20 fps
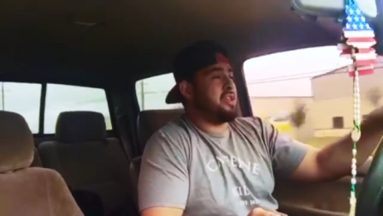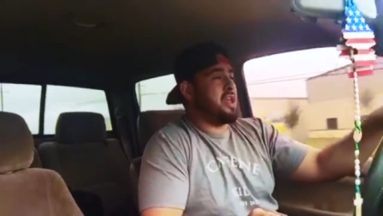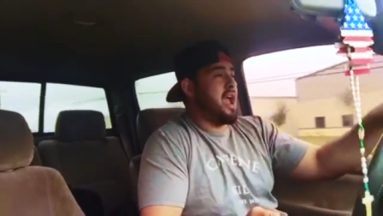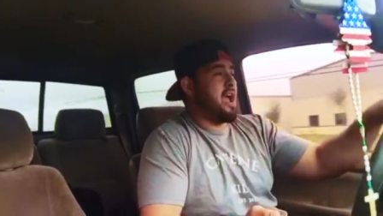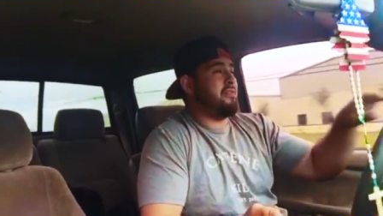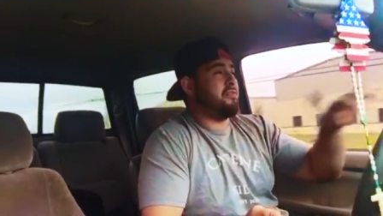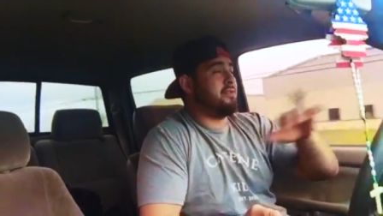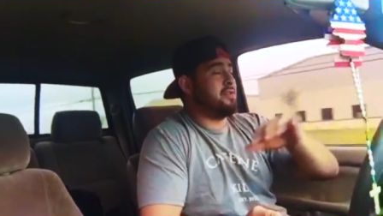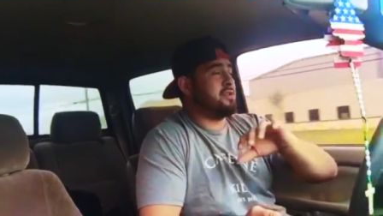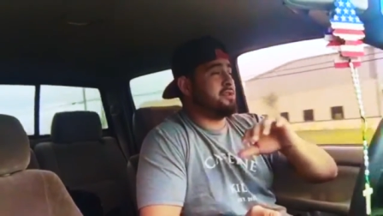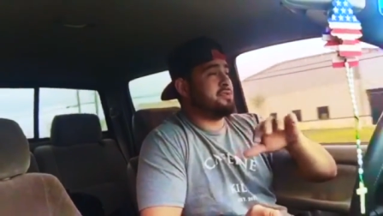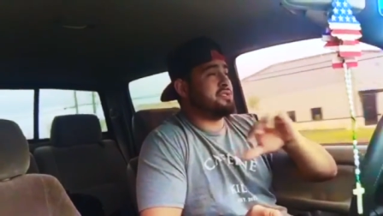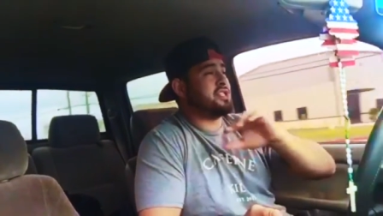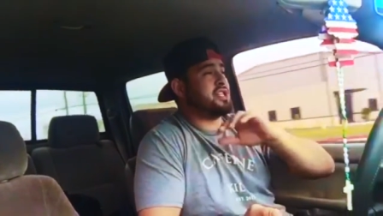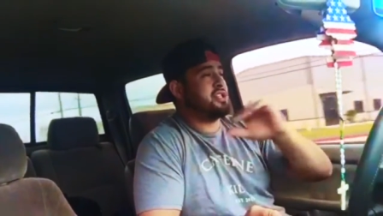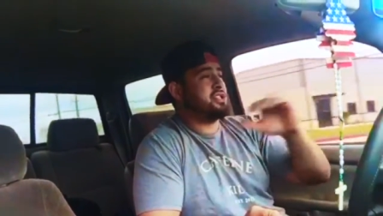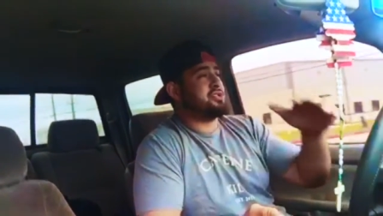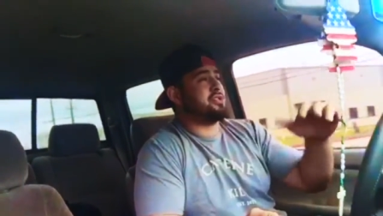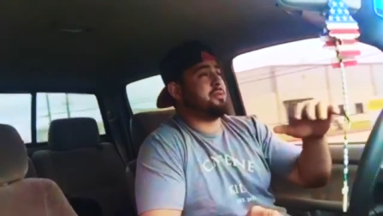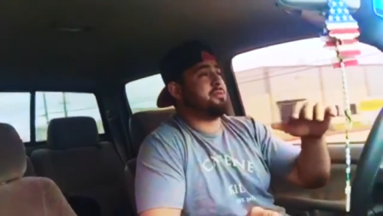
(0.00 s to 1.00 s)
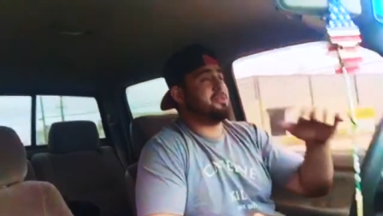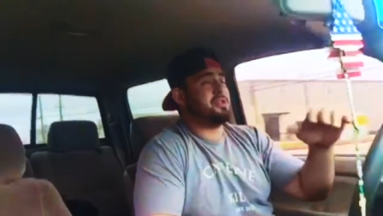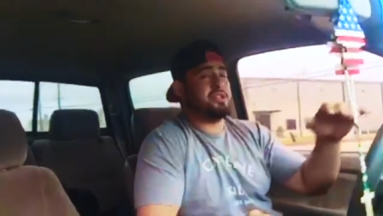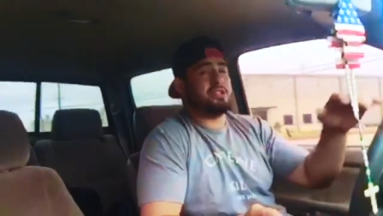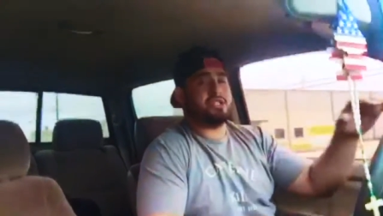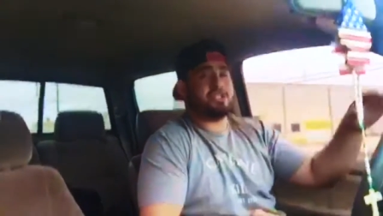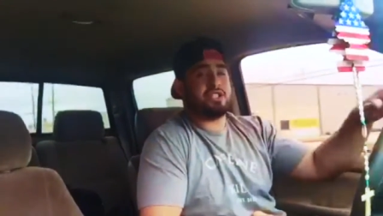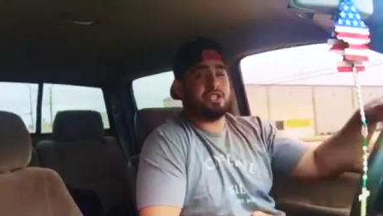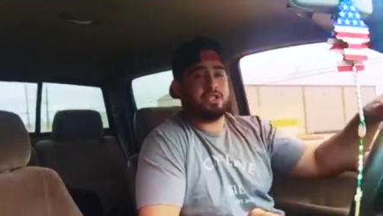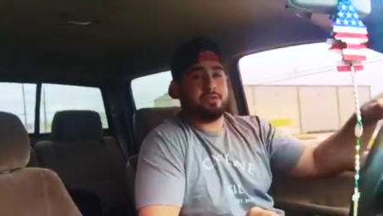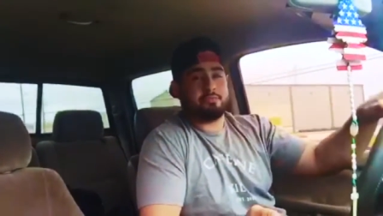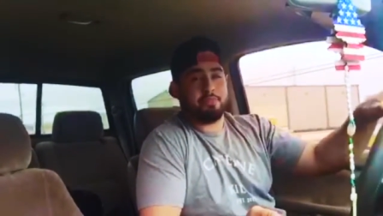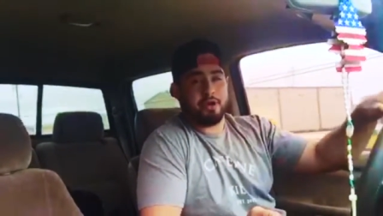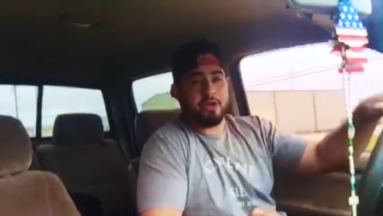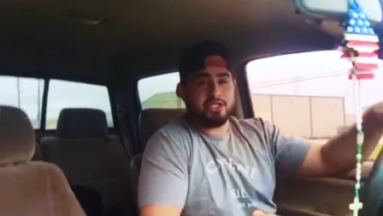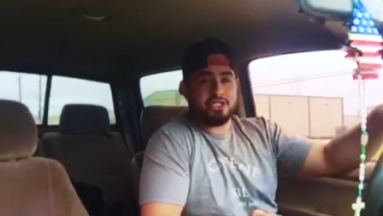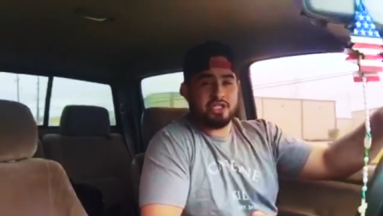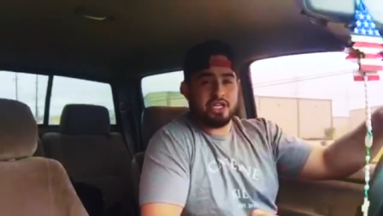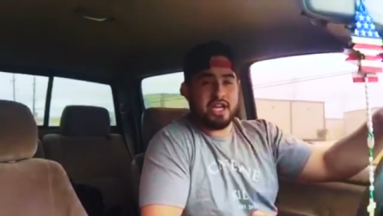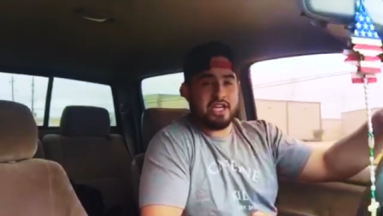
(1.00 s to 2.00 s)
Everyone who's contributed to the
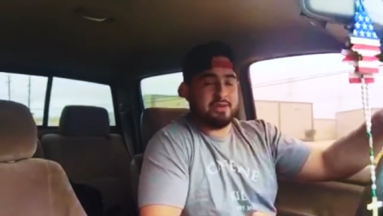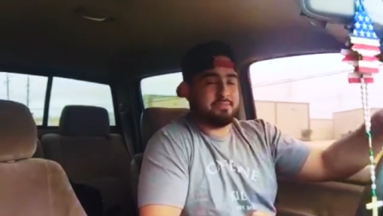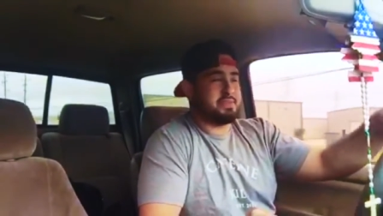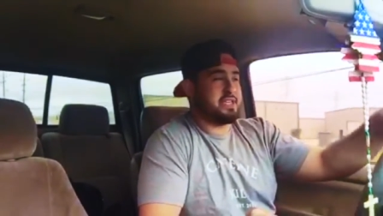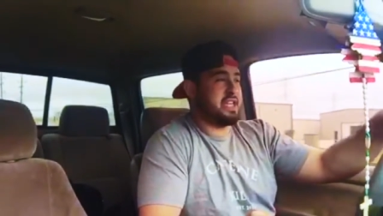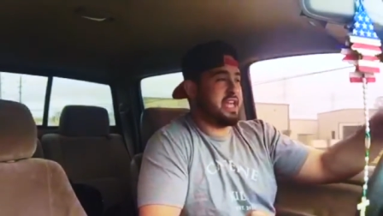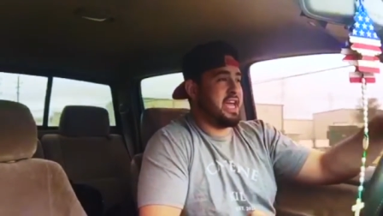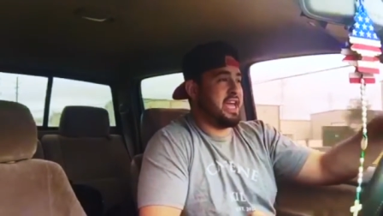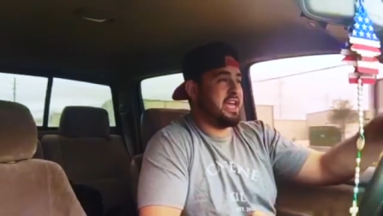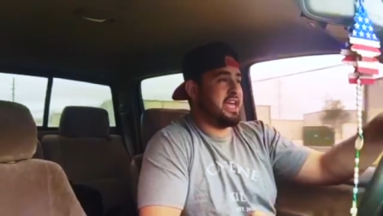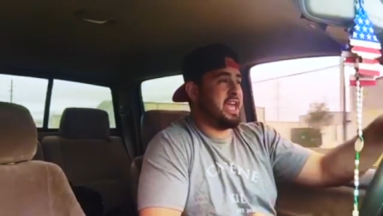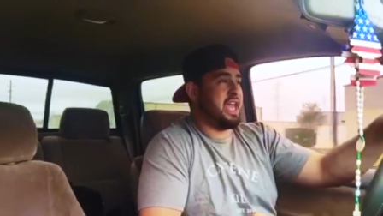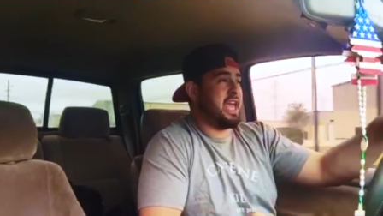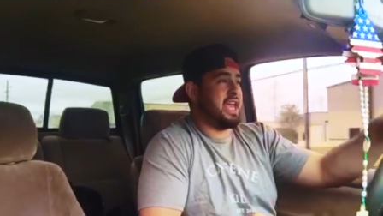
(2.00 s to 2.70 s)
person I am today,